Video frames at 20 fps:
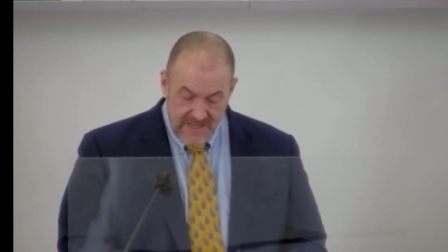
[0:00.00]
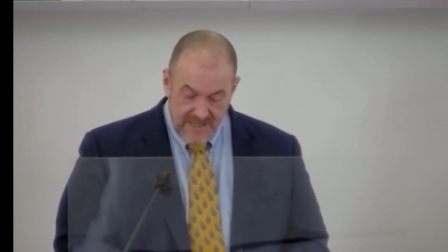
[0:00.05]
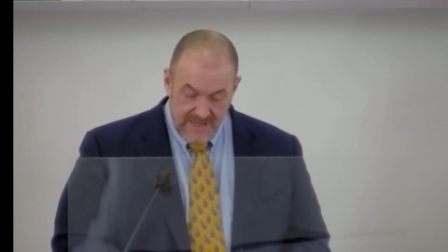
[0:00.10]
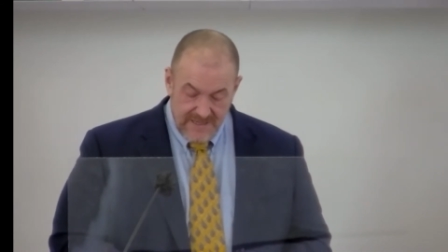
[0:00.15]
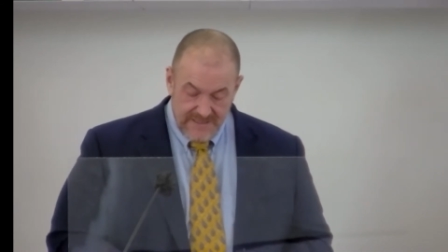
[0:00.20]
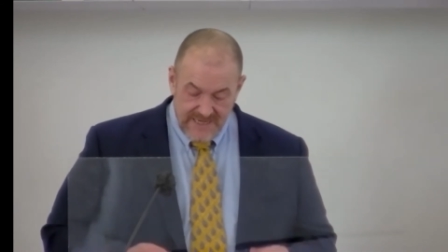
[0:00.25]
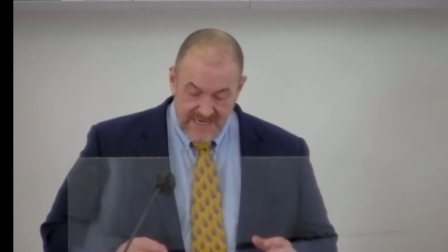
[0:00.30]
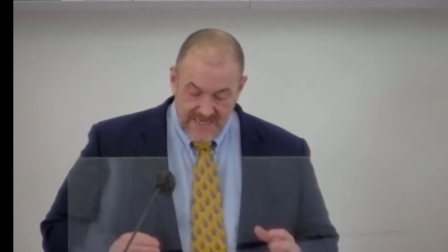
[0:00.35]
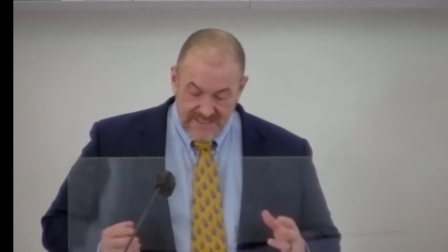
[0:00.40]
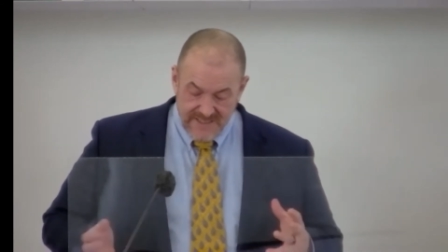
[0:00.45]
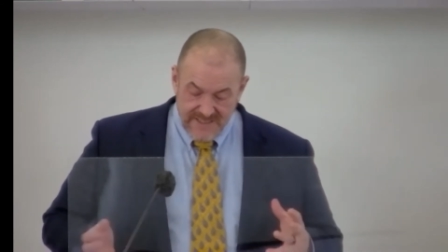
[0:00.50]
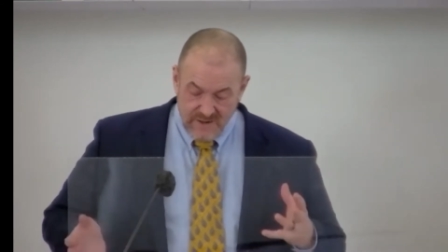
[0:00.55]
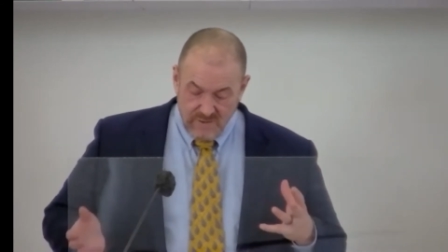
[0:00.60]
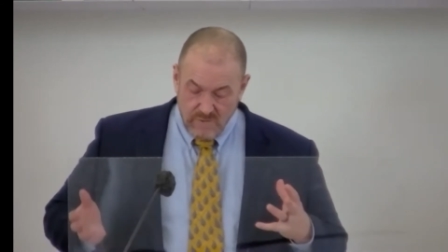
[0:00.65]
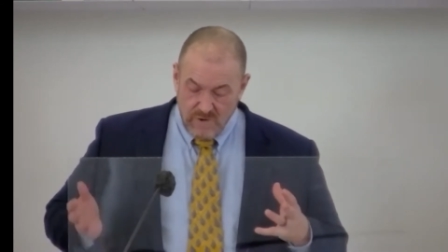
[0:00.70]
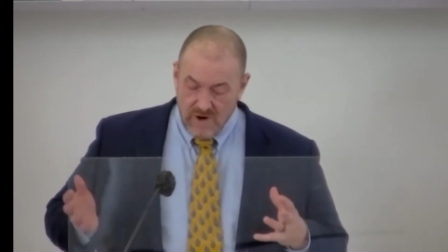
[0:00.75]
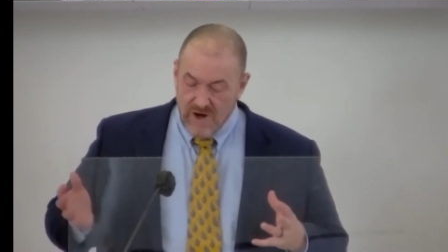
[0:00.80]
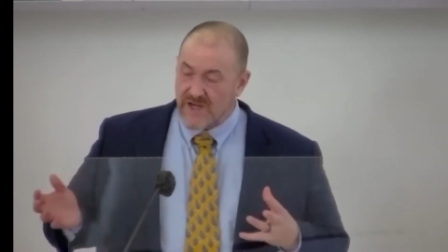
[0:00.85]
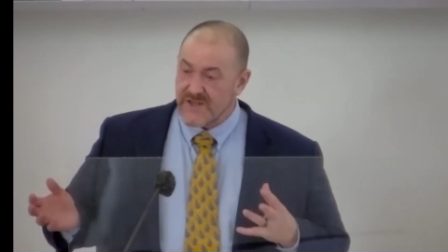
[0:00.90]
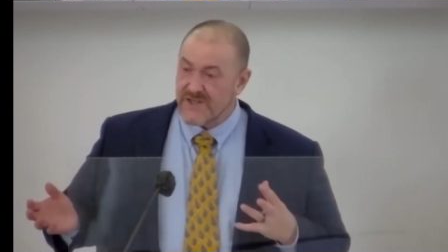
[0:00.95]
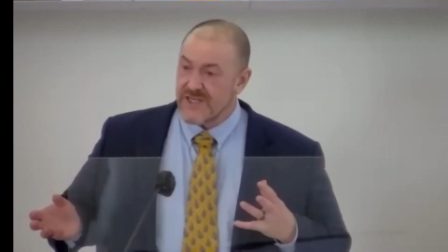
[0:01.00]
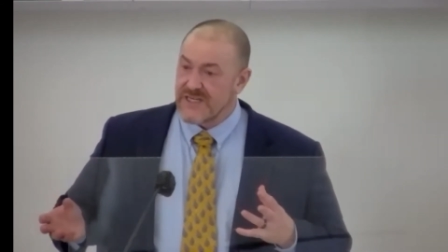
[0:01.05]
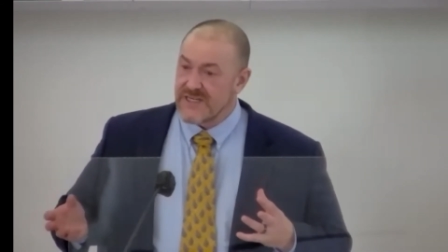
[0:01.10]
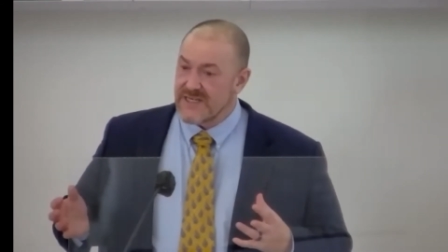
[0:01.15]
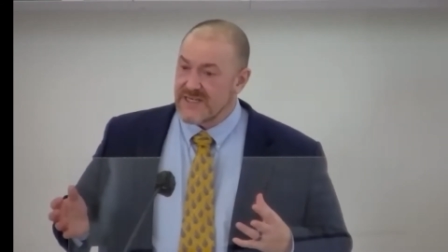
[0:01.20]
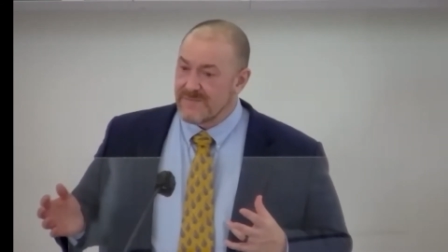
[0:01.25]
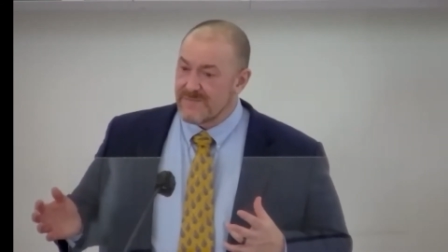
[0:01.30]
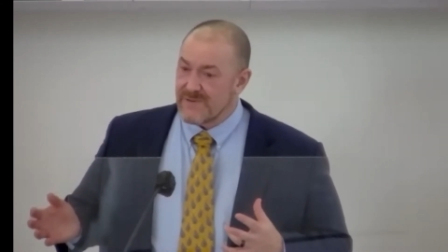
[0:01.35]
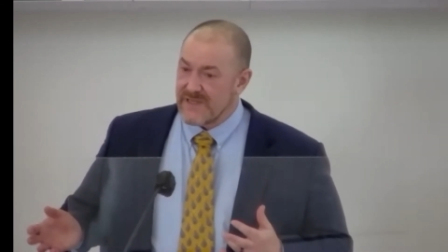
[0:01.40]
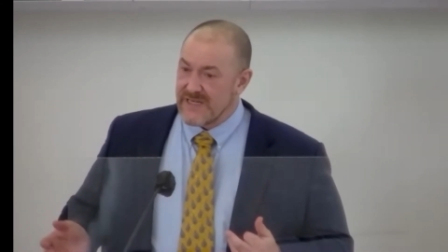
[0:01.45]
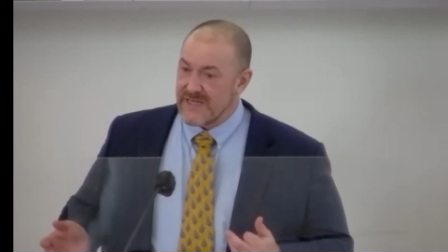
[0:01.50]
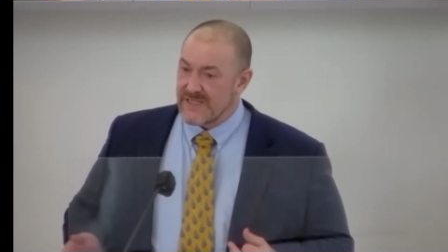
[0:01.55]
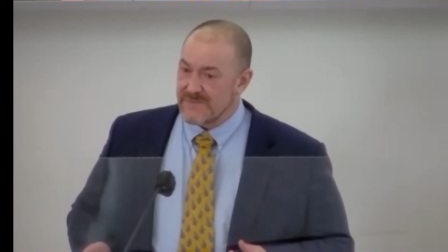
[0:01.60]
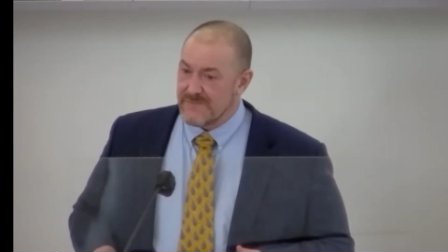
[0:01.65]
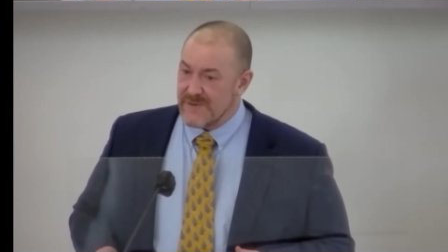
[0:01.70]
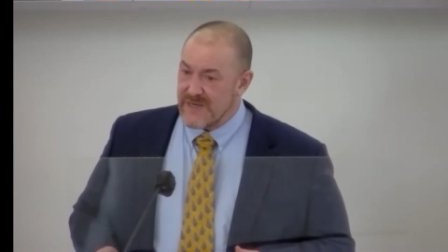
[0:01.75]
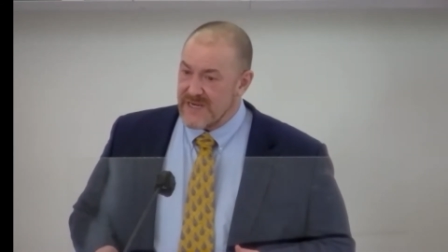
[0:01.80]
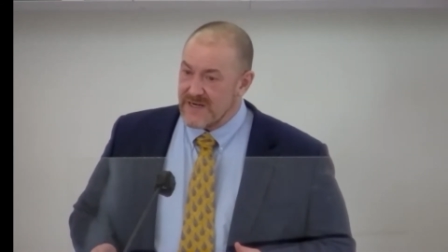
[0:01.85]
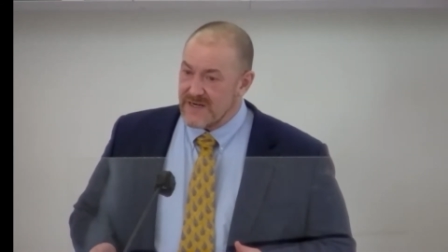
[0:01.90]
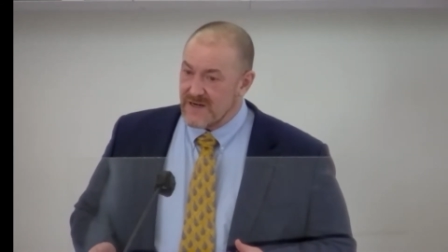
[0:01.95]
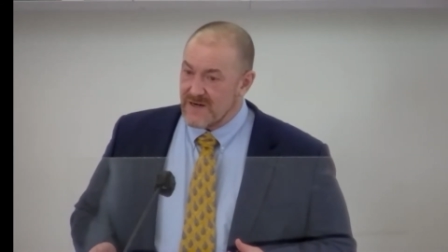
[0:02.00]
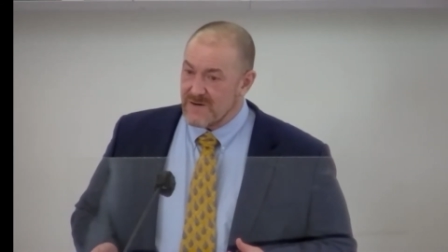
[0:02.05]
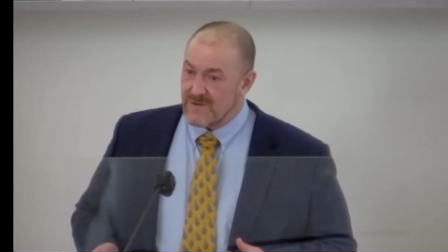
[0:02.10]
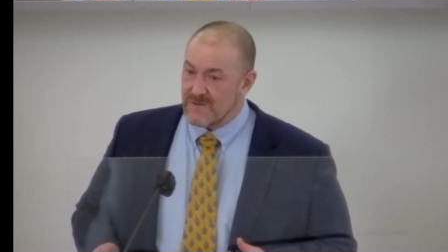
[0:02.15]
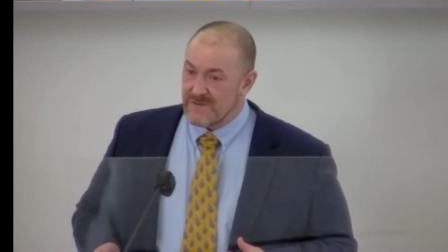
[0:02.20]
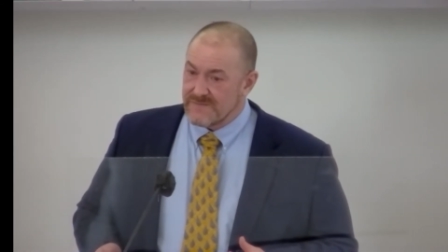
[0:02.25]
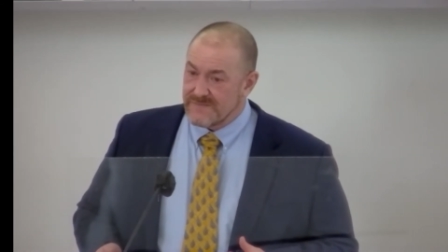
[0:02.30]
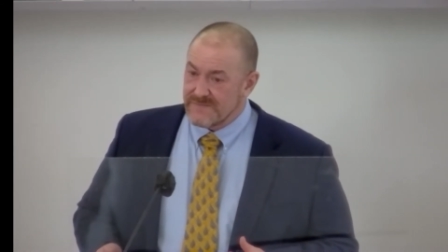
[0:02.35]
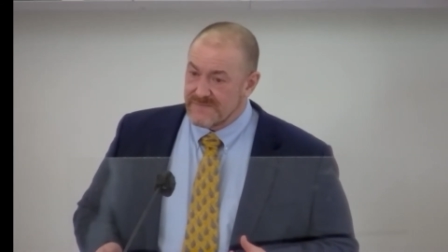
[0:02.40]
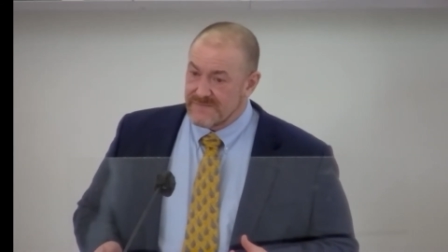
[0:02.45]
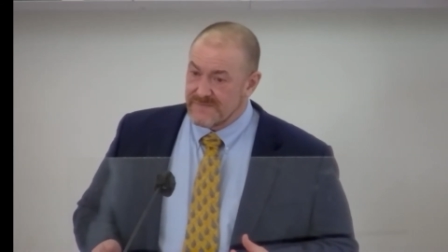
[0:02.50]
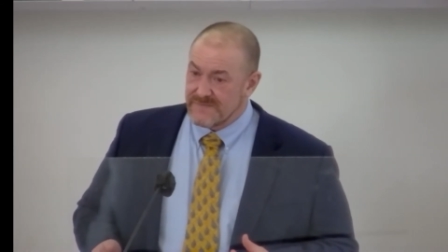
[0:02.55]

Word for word: Denzel Washington plays Biko,